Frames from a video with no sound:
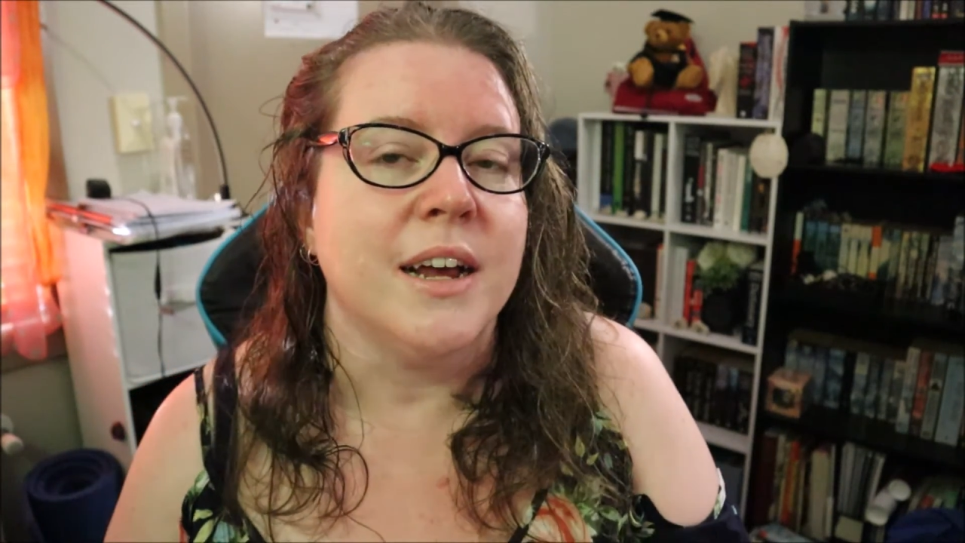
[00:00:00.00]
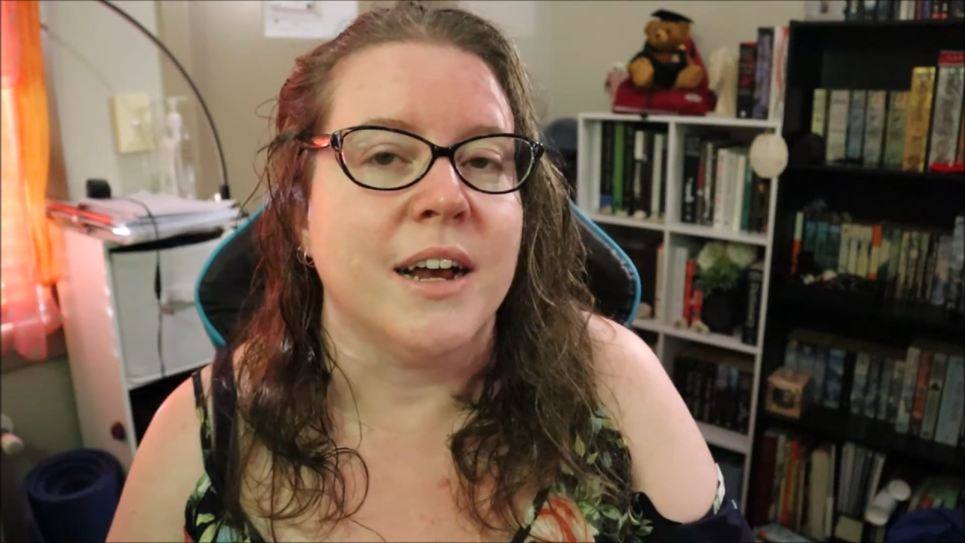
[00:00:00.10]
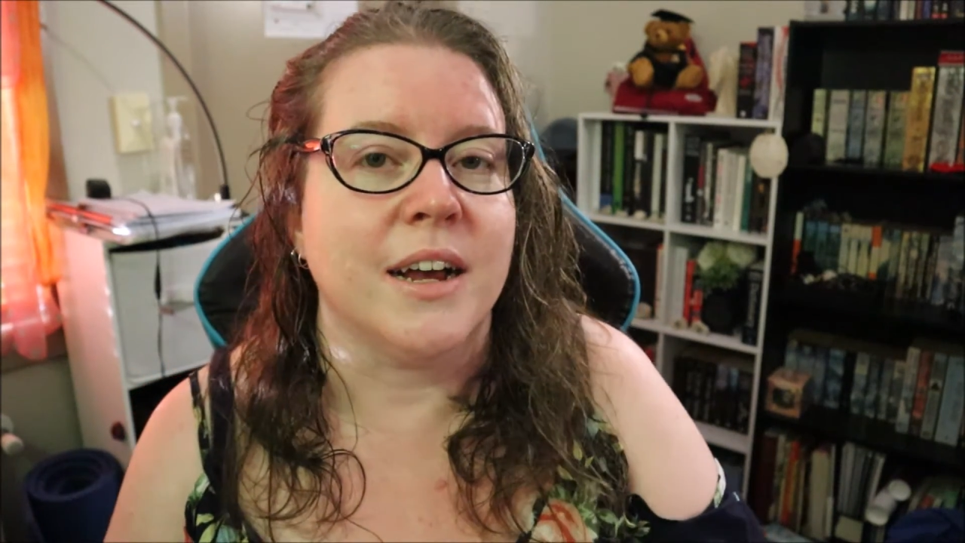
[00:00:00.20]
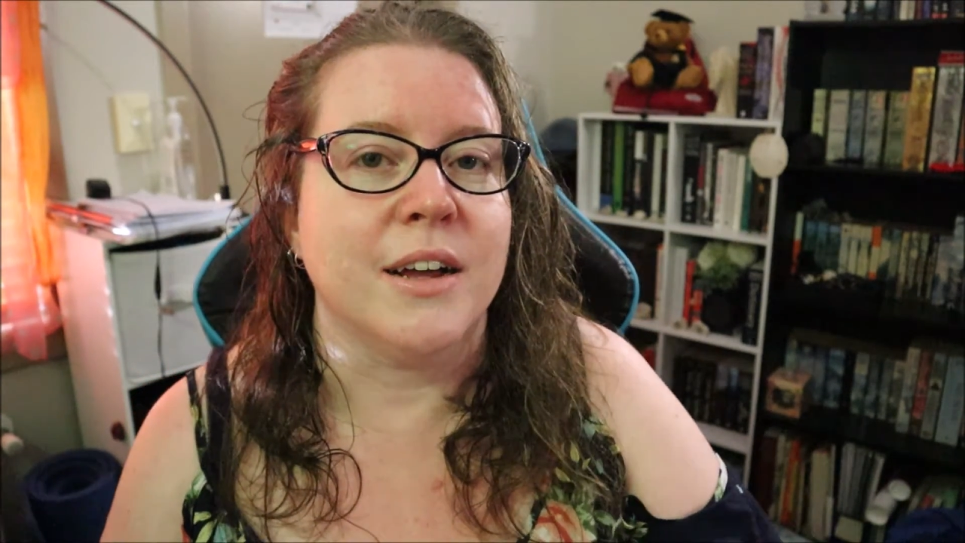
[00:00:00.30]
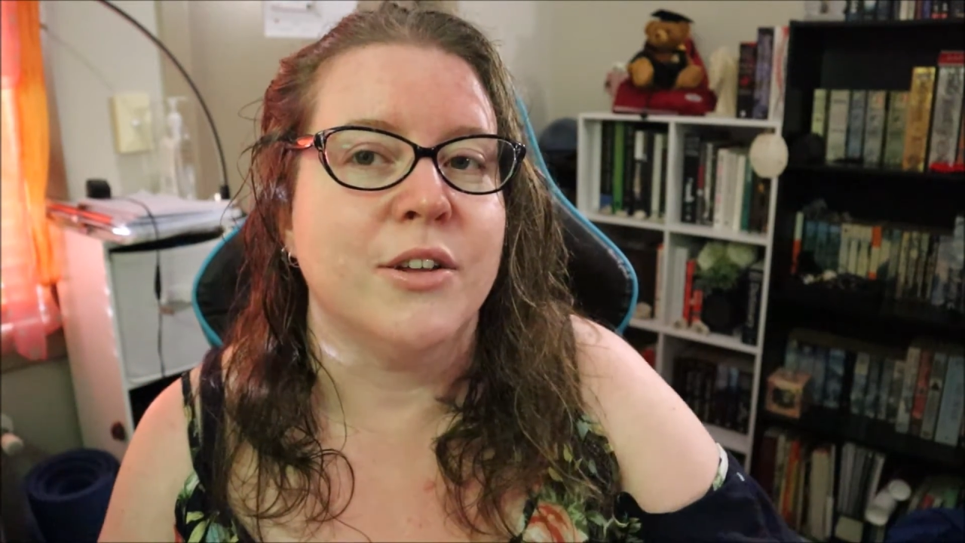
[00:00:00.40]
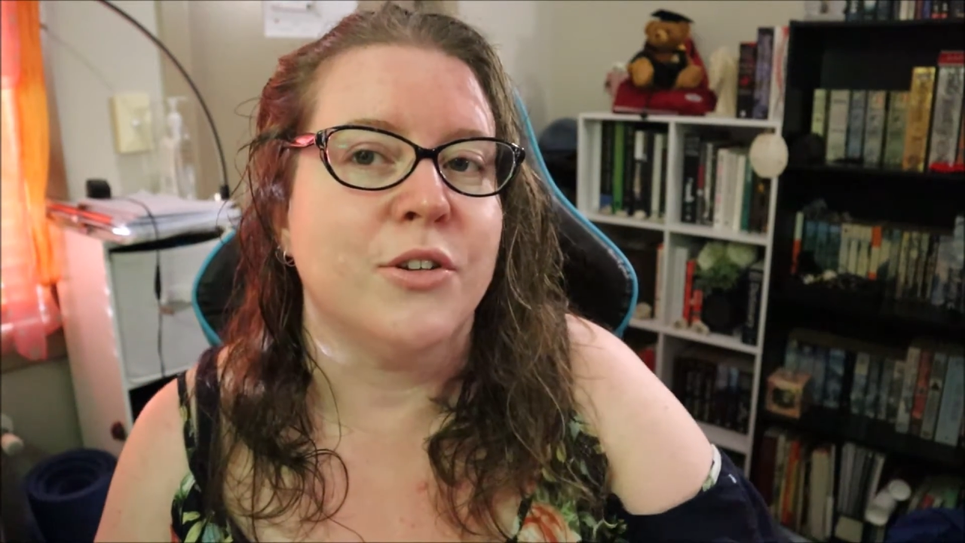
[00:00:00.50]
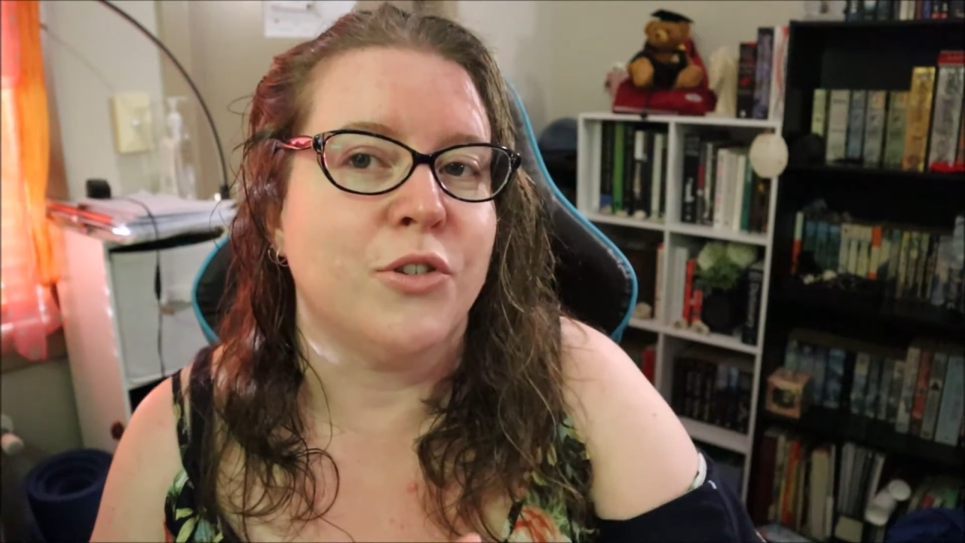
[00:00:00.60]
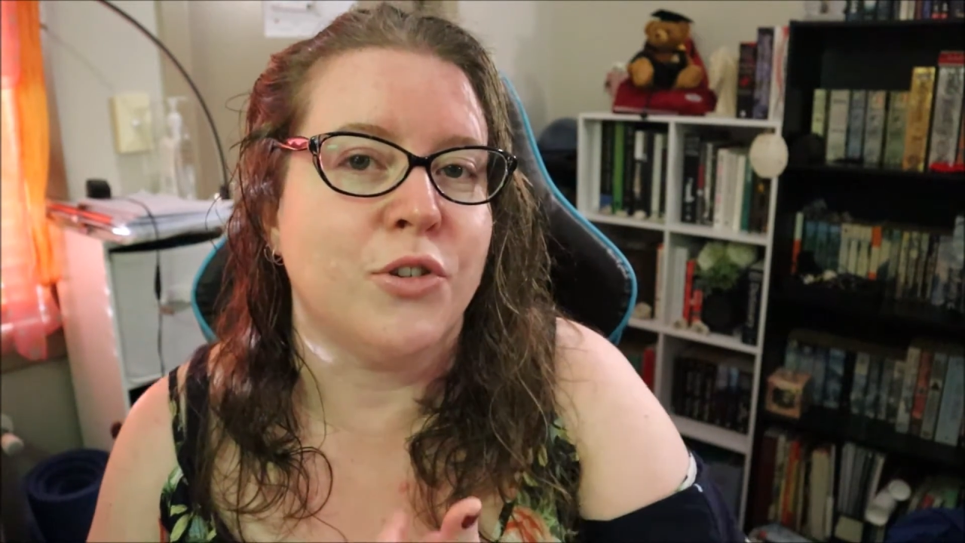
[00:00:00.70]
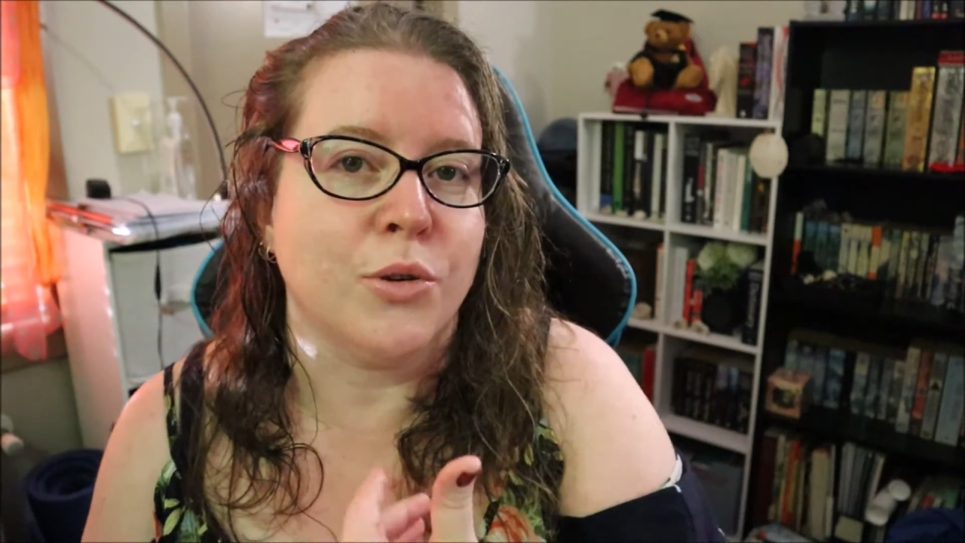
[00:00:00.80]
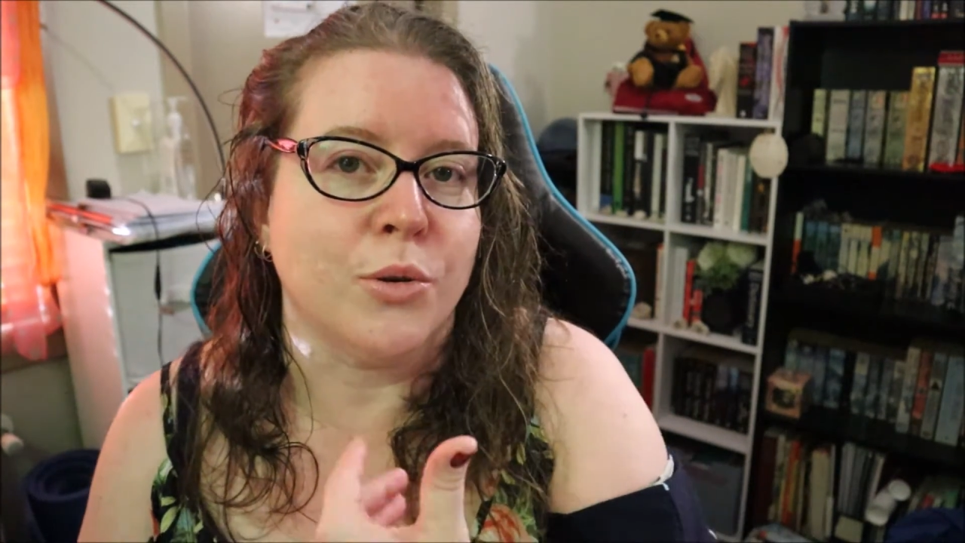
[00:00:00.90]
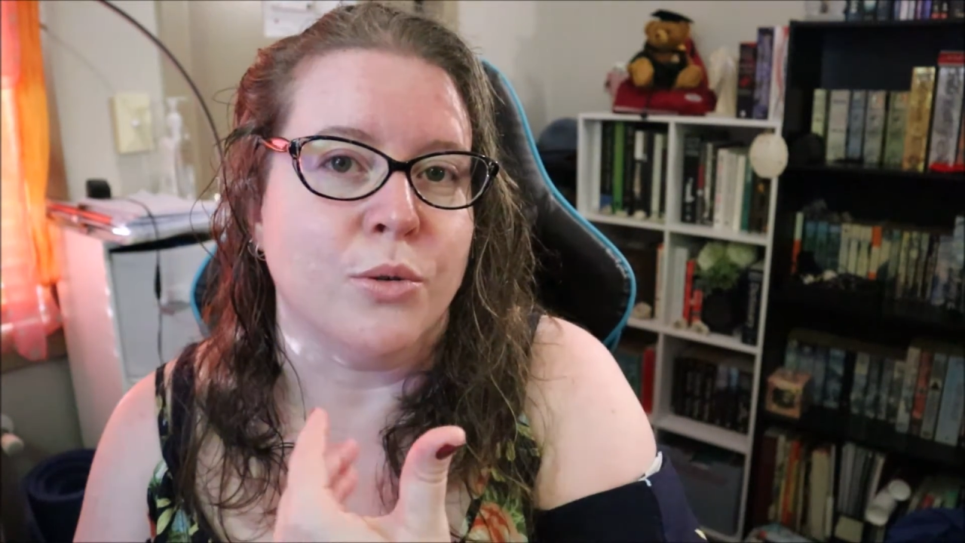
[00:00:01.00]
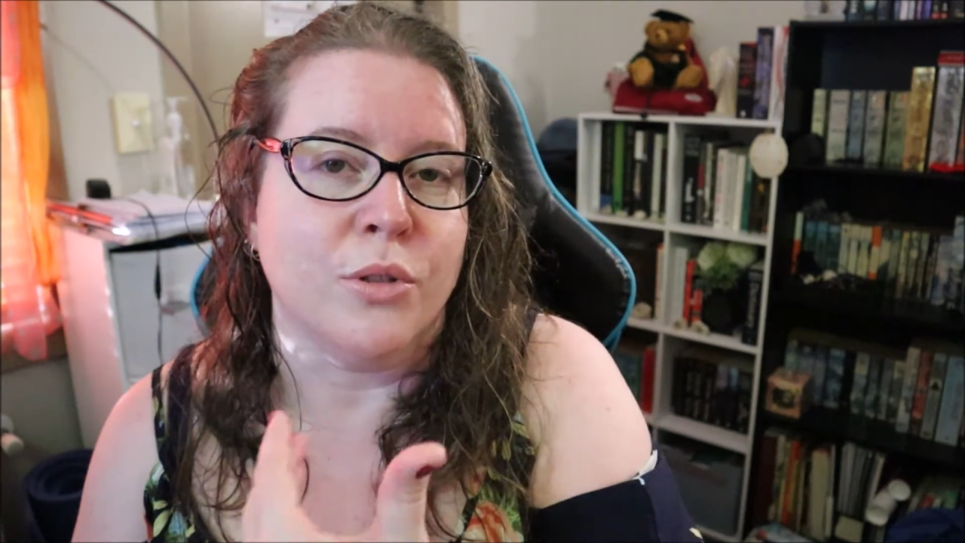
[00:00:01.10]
to